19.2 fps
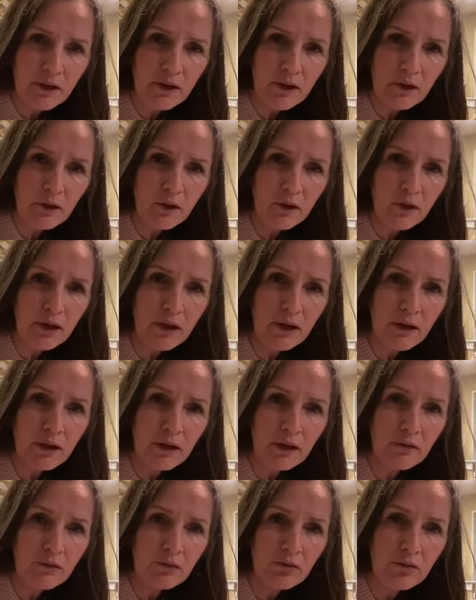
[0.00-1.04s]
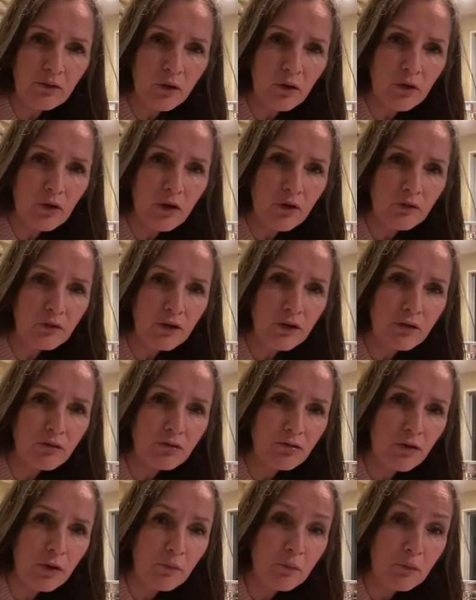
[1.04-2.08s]
Kia ora, love your
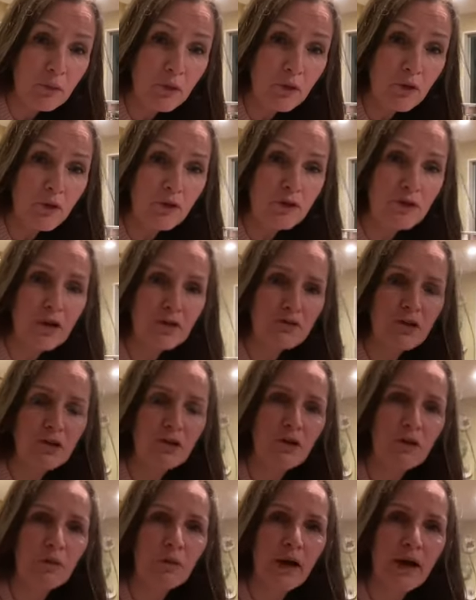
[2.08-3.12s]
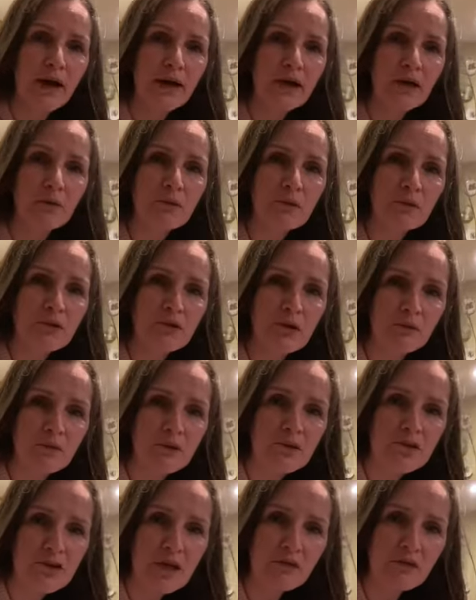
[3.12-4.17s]
content from Perth. That's a long way. I wonder what time
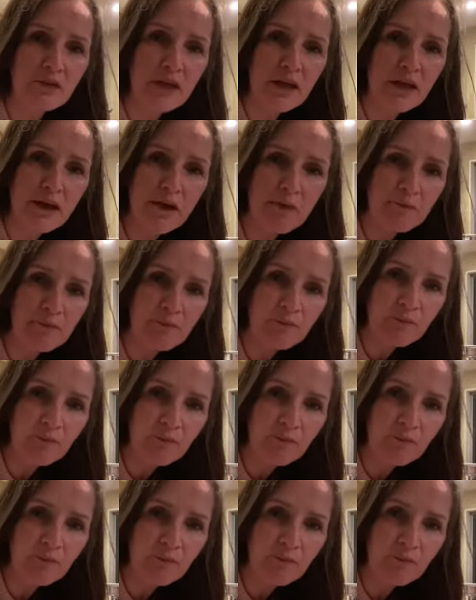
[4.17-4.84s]
it is over there.